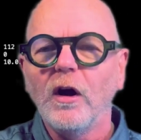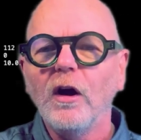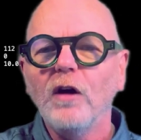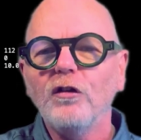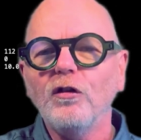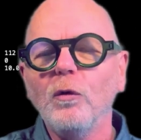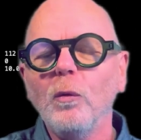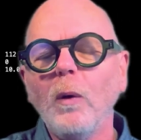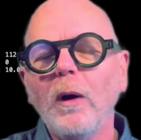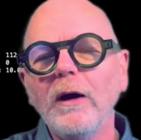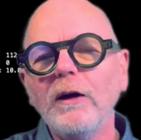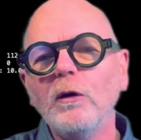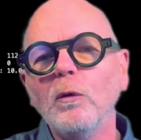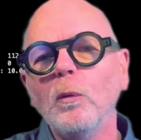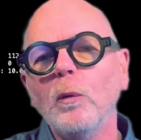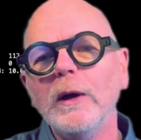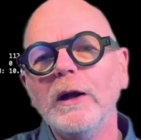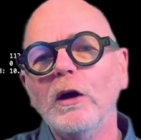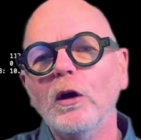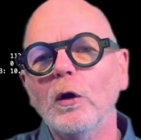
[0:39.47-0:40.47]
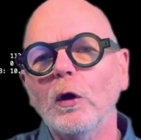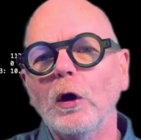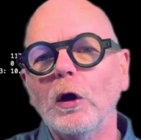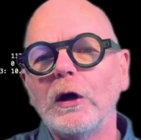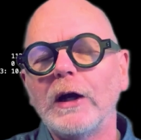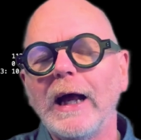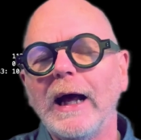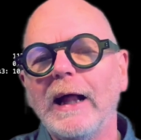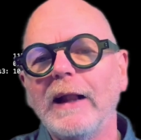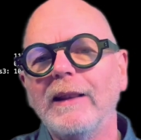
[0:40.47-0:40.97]
so why don't we
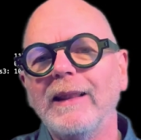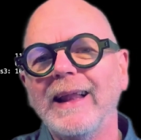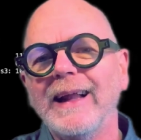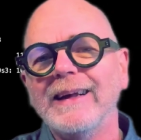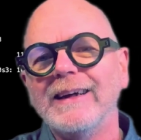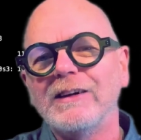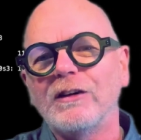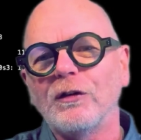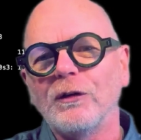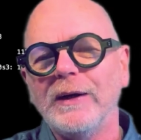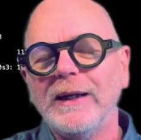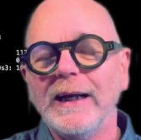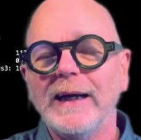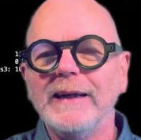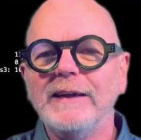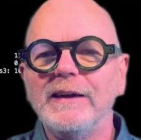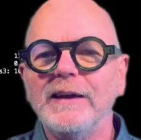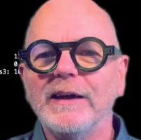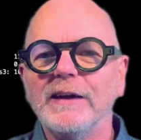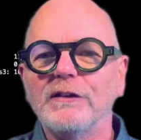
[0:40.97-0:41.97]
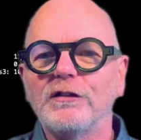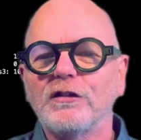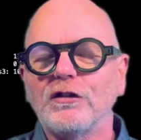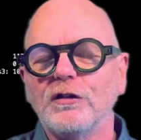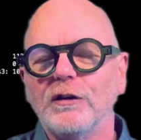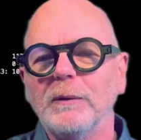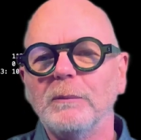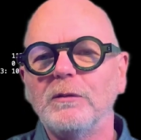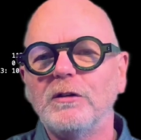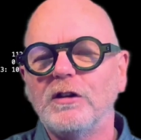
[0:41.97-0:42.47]
look at then creating a
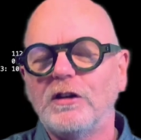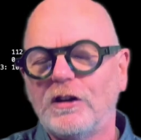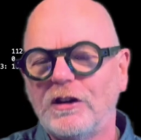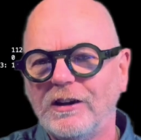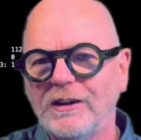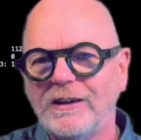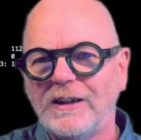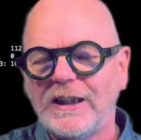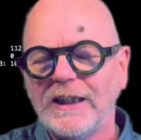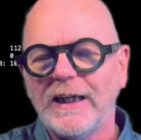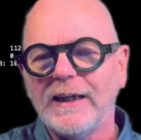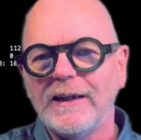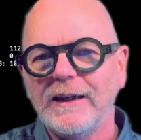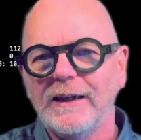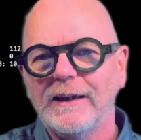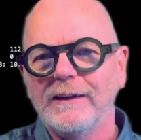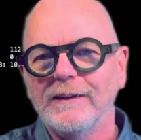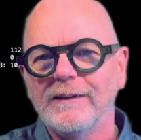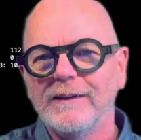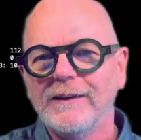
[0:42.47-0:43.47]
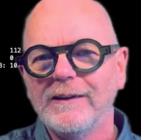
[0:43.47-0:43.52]
script to check it?